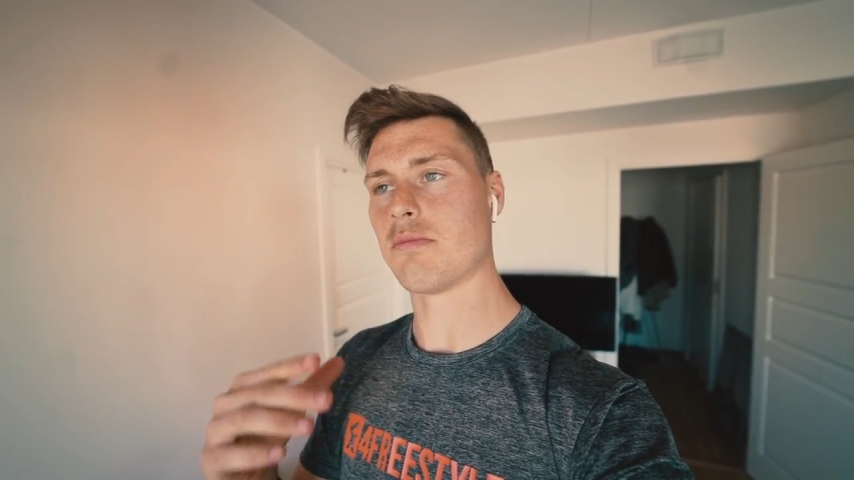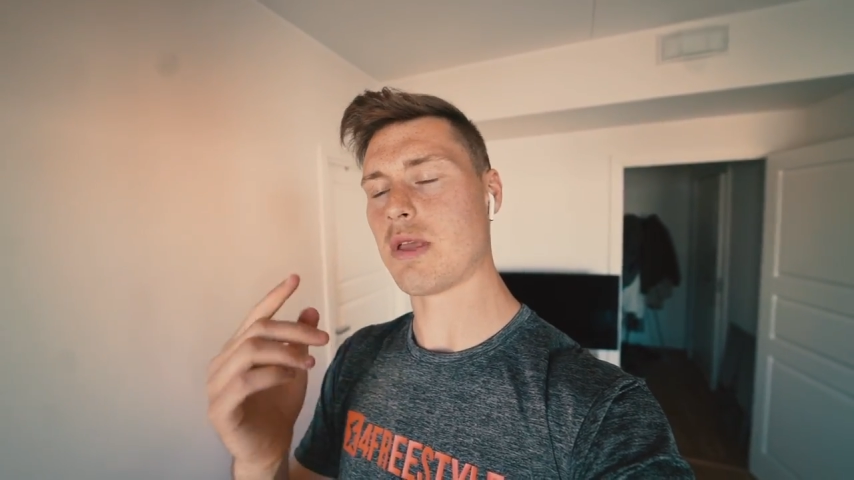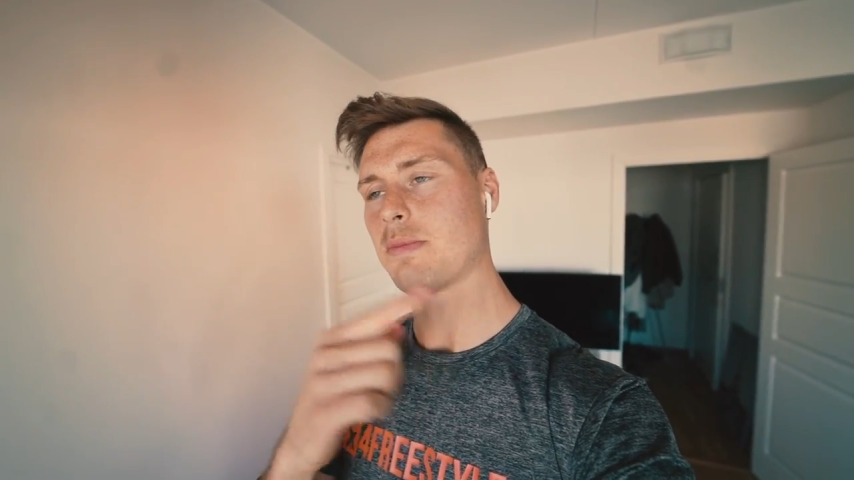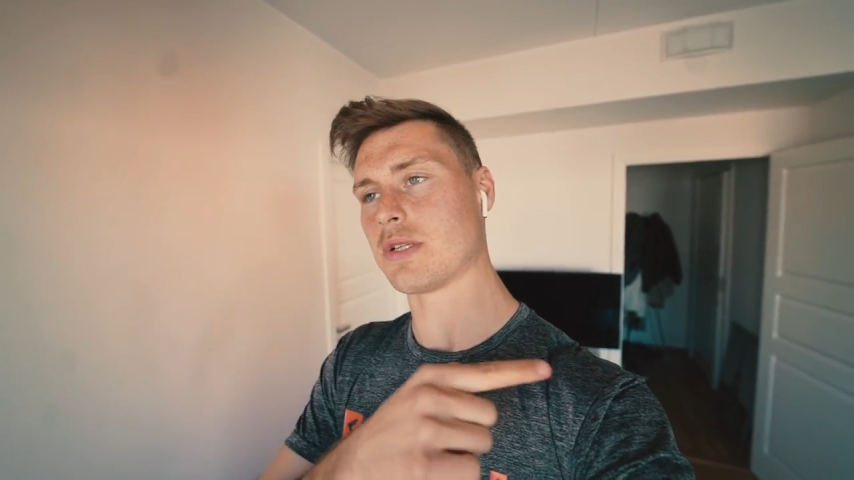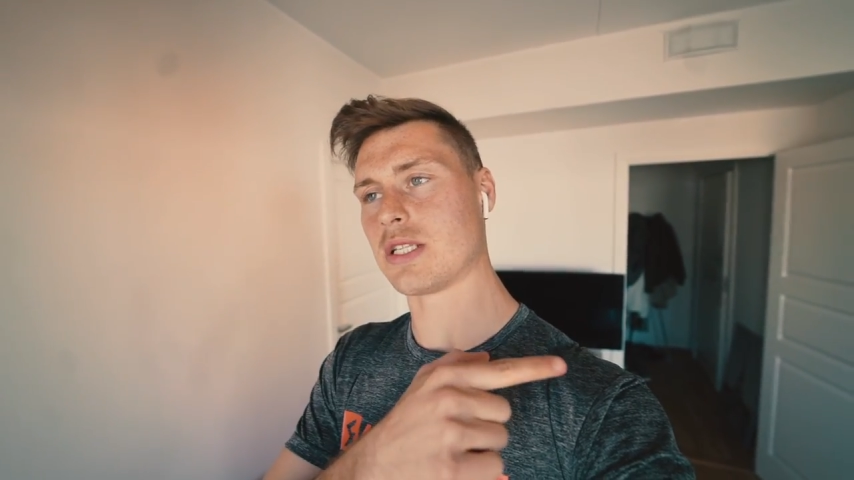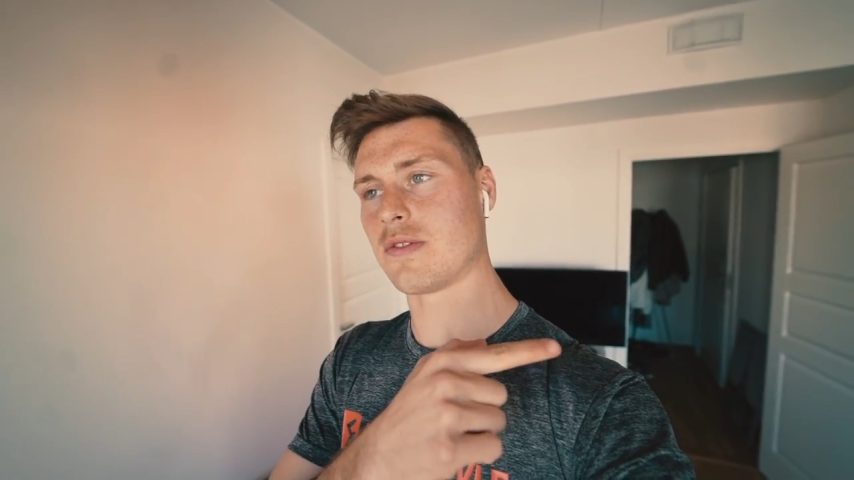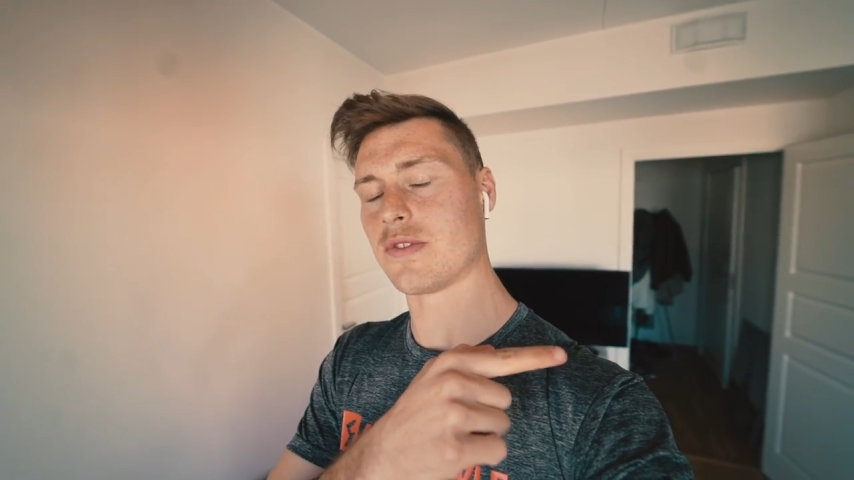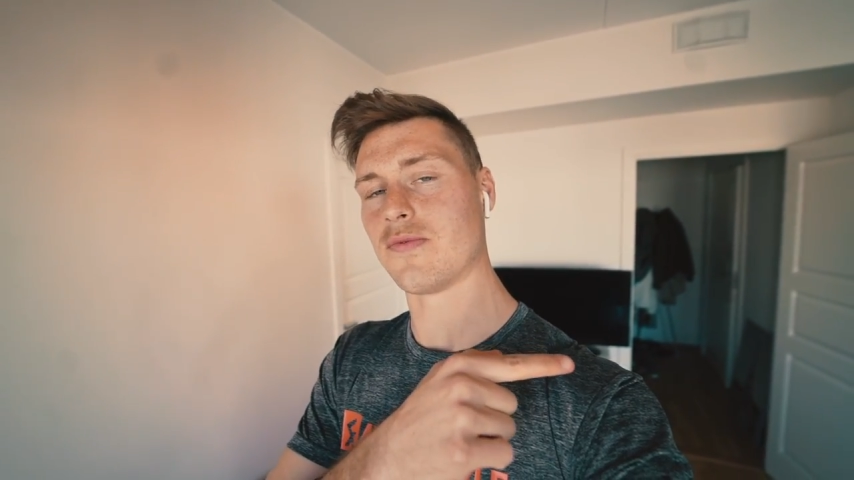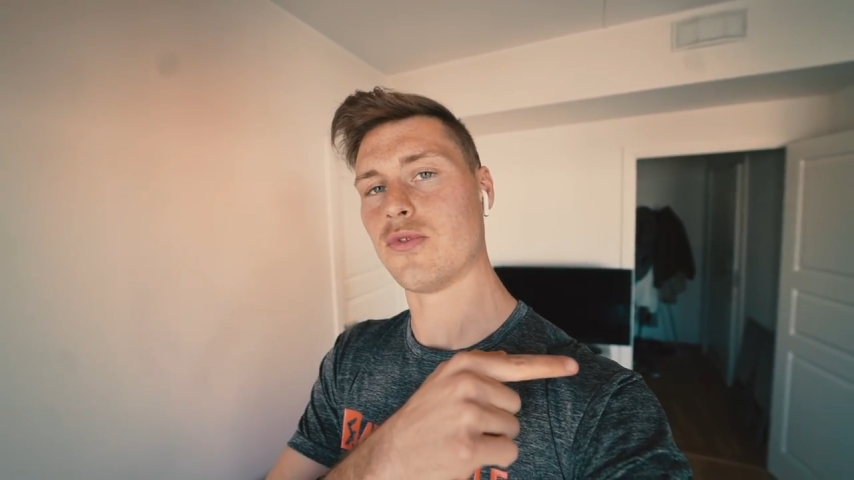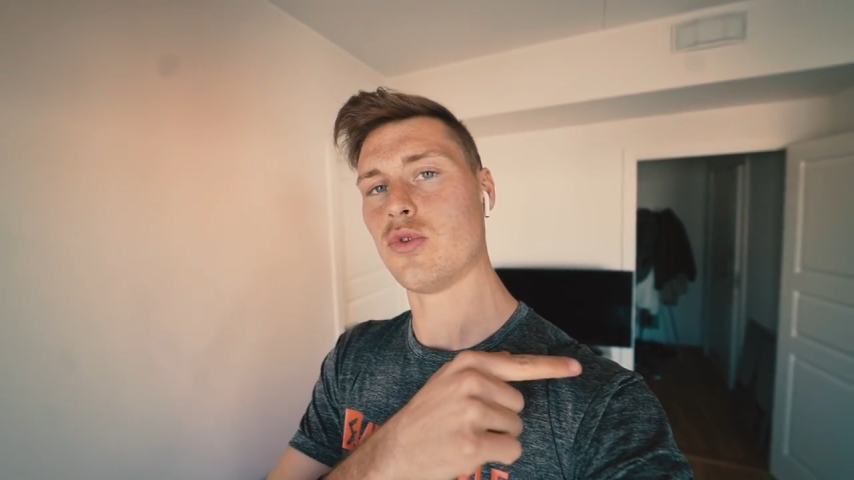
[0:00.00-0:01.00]
make myself
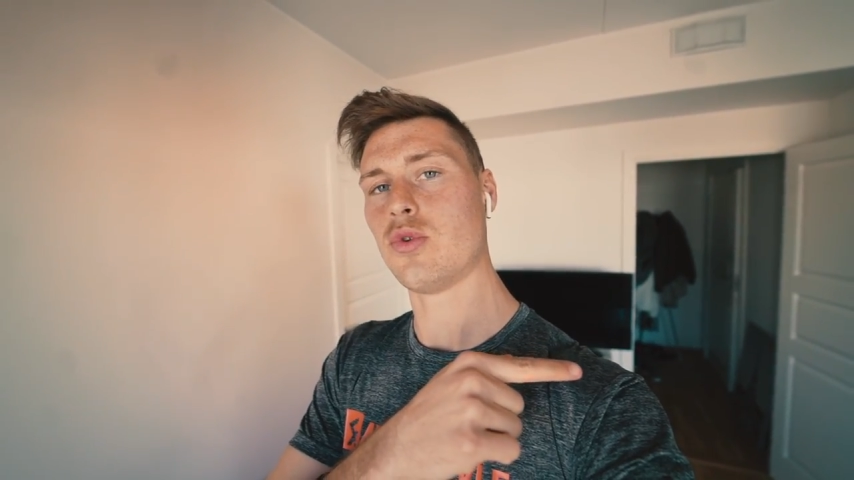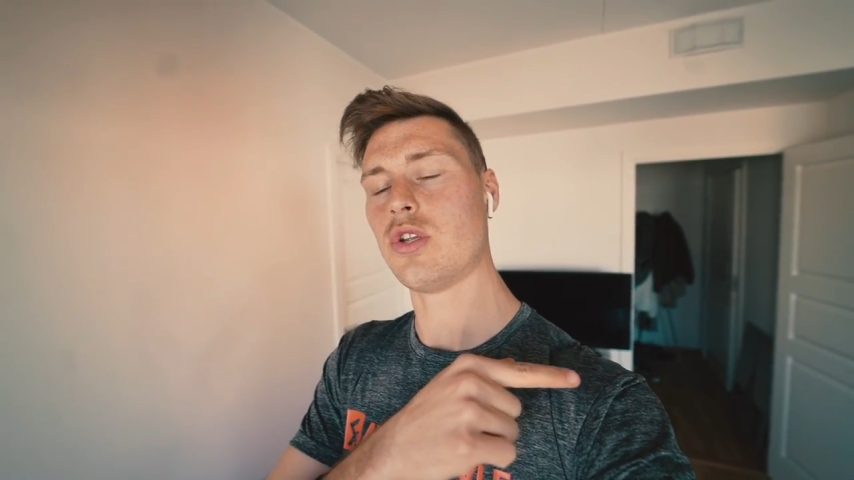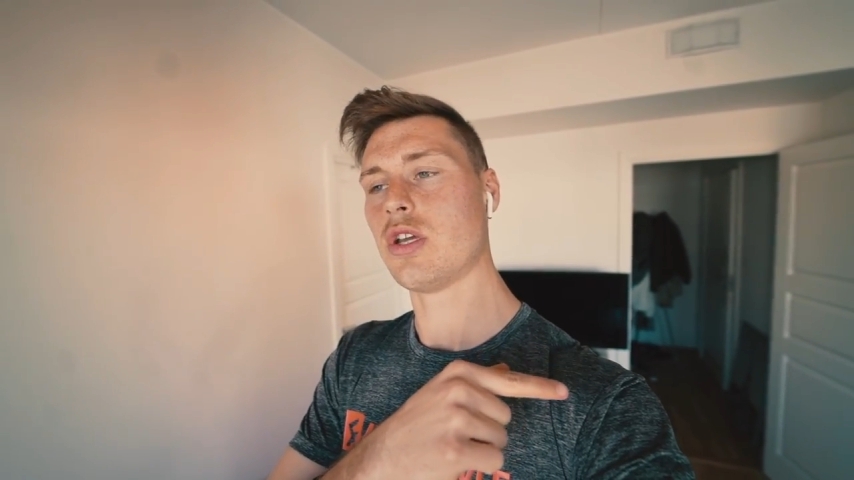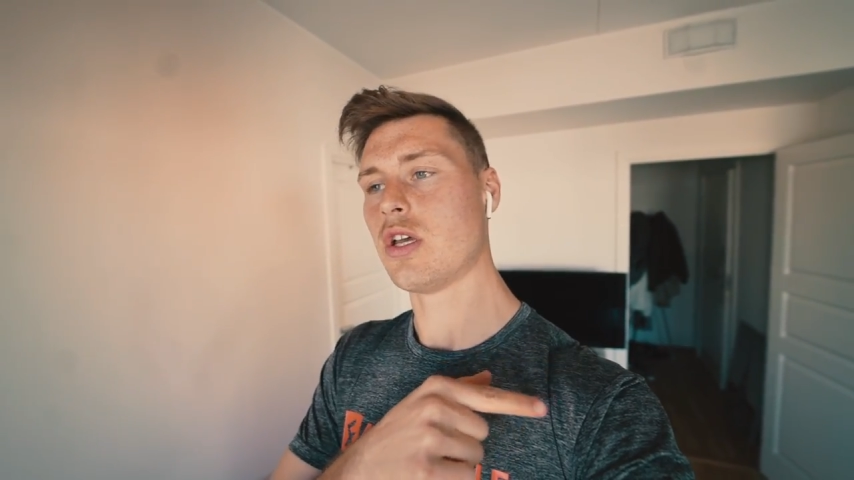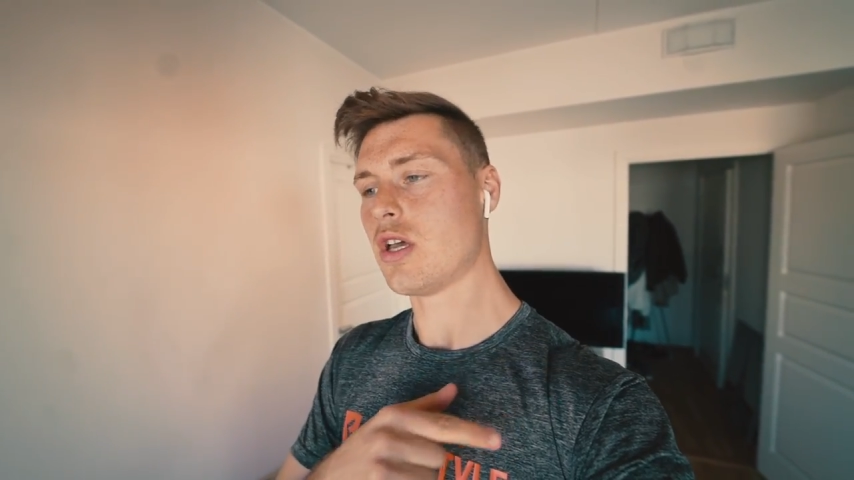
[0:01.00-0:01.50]
some food.